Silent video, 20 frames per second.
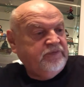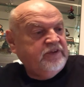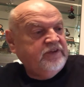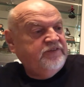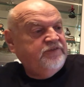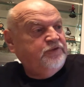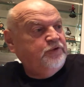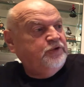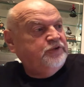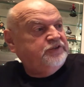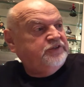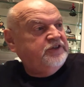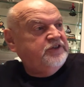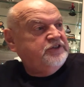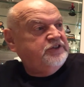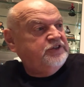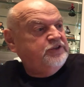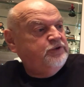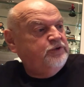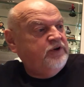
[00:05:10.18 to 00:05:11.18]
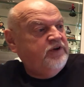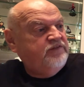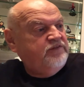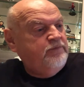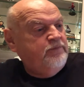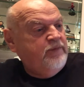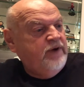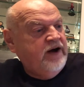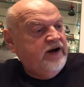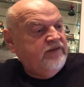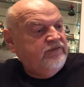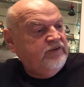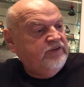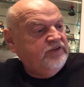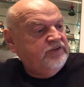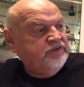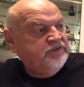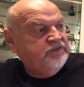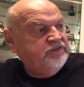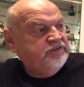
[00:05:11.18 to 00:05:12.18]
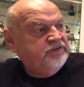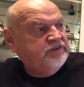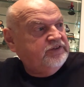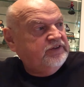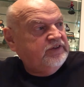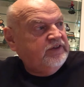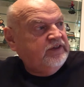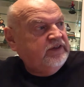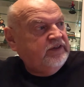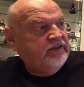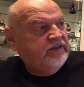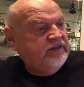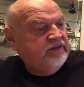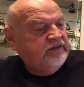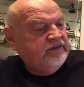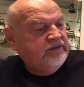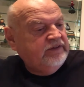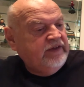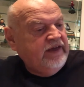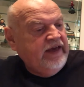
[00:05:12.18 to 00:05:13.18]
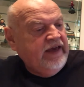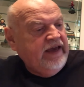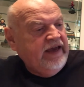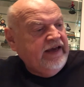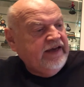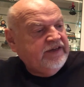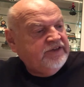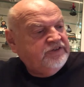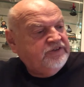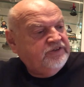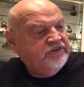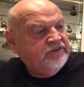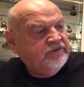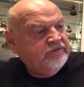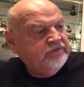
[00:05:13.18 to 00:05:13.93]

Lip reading: first issue of Marvel's X,